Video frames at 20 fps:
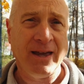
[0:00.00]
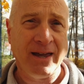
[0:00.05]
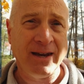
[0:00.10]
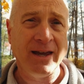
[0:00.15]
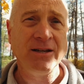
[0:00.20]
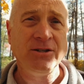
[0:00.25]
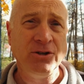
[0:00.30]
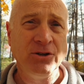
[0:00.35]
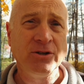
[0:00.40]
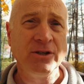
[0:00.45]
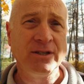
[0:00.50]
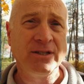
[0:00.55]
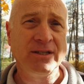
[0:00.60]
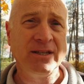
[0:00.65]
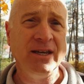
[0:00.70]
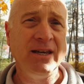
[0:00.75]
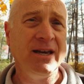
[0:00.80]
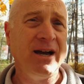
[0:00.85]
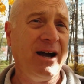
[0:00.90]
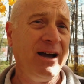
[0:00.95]
And as you can
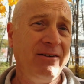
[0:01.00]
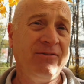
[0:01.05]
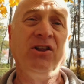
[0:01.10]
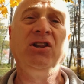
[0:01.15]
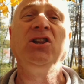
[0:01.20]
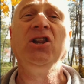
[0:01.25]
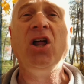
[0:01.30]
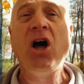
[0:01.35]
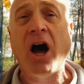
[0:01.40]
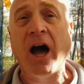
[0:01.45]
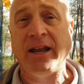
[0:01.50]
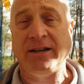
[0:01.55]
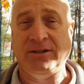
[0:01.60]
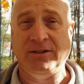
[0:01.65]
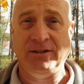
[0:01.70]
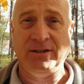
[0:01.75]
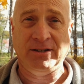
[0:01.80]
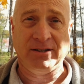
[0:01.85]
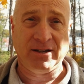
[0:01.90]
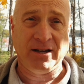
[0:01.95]
see, I have a lot
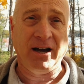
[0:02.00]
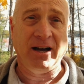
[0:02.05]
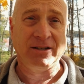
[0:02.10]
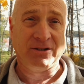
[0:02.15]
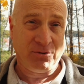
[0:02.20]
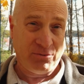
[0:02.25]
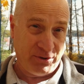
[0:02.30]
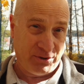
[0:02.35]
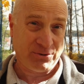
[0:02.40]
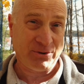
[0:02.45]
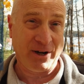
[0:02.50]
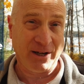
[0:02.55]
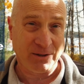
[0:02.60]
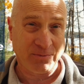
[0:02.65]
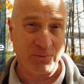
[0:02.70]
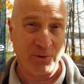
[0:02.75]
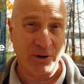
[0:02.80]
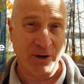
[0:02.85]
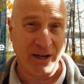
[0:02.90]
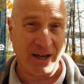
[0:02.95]
to discuss with
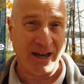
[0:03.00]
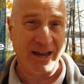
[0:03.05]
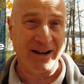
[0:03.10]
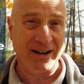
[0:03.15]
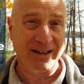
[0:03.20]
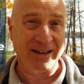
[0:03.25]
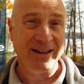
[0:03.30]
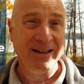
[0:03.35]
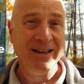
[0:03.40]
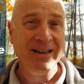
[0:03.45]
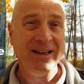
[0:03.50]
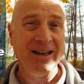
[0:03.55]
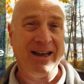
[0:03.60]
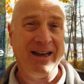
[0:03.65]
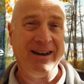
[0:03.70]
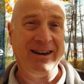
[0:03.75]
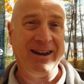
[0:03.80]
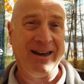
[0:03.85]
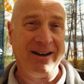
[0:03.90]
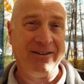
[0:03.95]
Transport Canada
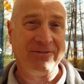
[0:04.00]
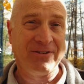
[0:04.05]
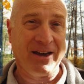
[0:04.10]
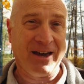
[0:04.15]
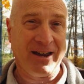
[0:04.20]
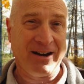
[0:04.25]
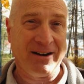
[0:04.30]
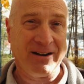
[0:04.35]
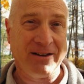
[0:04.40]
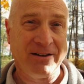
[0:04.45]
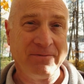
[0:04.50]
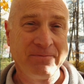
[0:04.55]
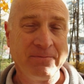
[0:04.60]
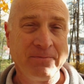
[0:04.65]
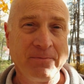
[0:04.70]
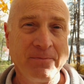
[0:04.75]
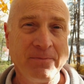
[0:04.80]
and NAV Canada.